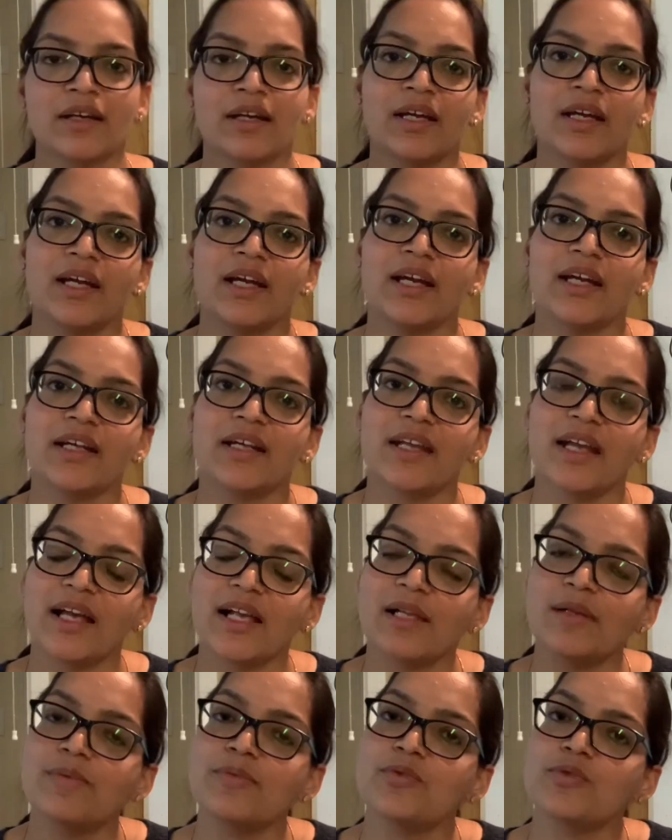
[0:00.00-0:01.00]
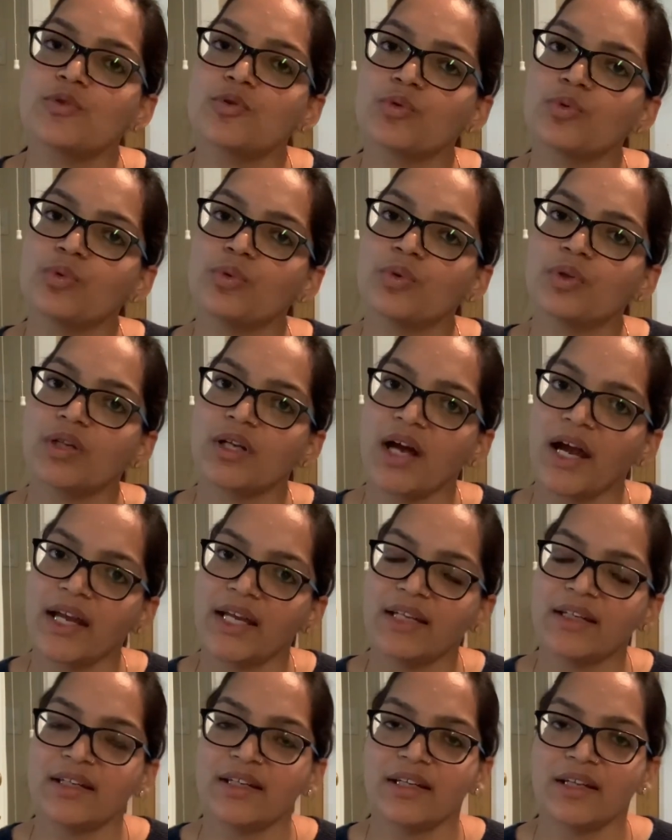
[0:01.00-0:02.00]
it helps to write
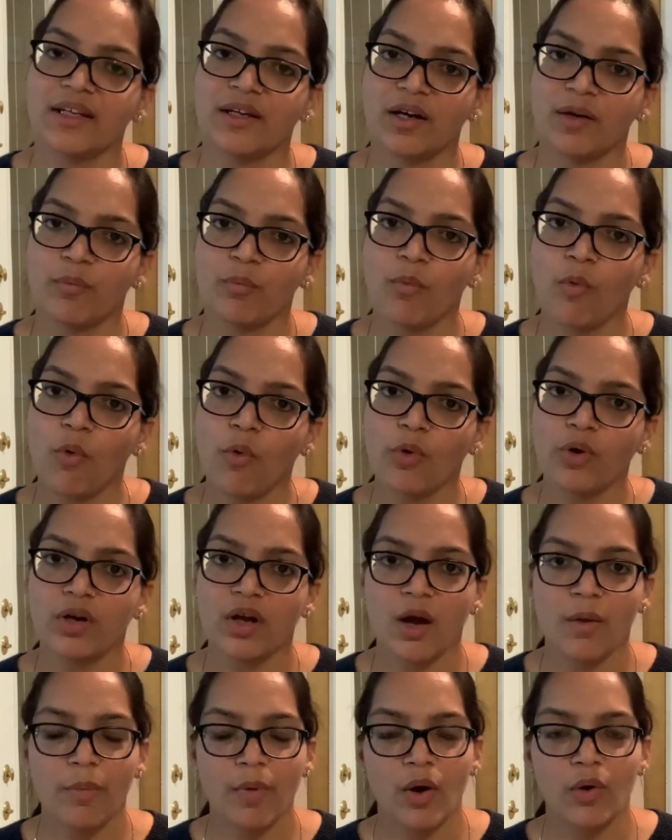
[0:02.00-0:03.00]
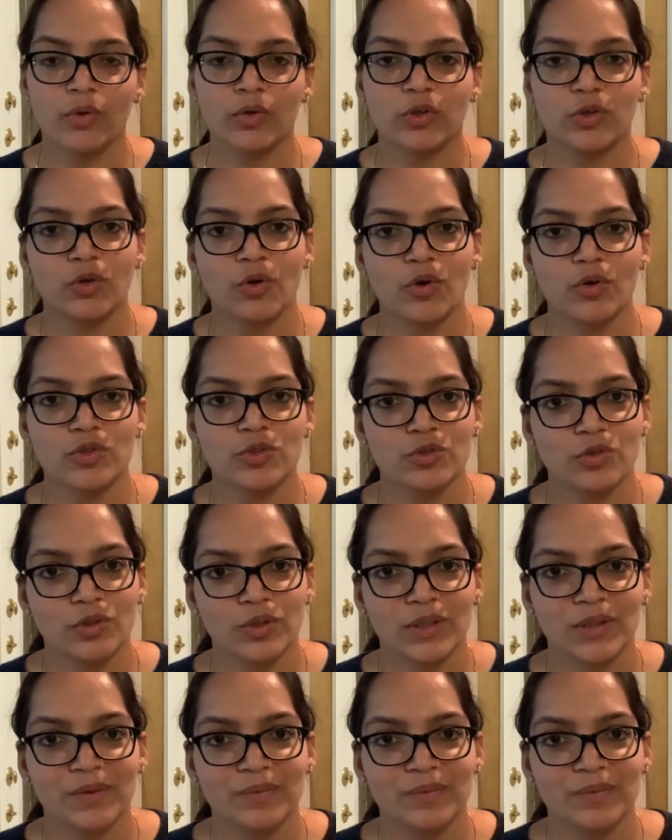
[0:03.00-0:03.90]
more about your story.